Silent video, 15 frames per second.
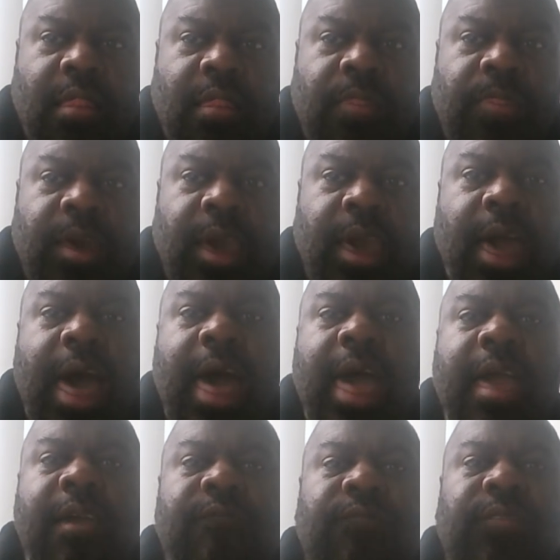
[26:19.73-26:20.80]
The
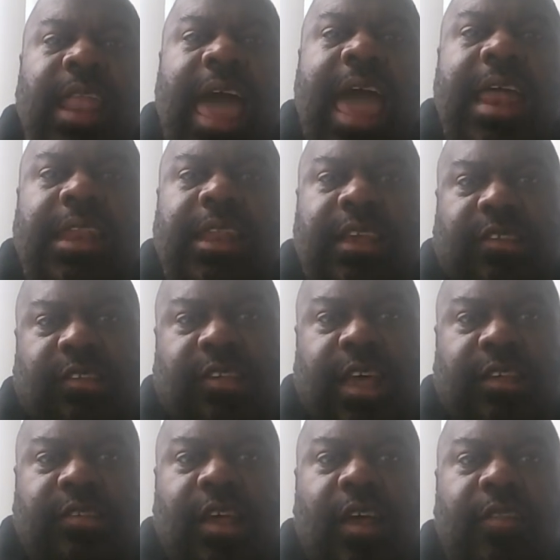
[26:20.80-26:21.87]
guy flatly
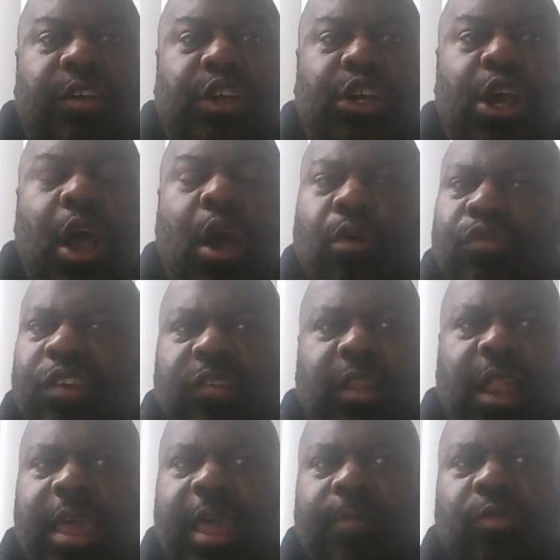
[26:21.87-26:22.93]
says on the show, just
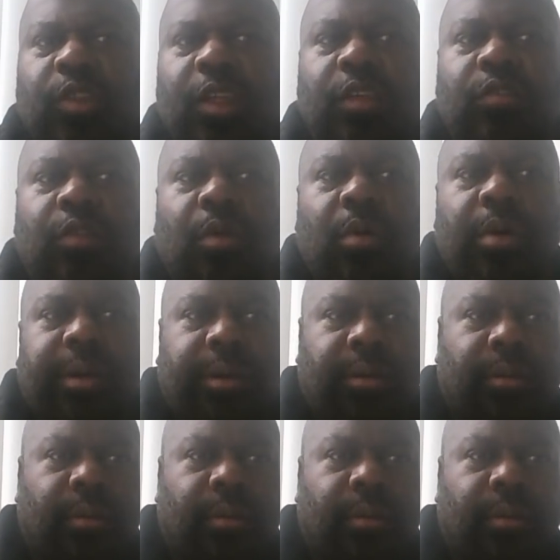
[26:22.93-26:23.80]
like Epstein's lawyer,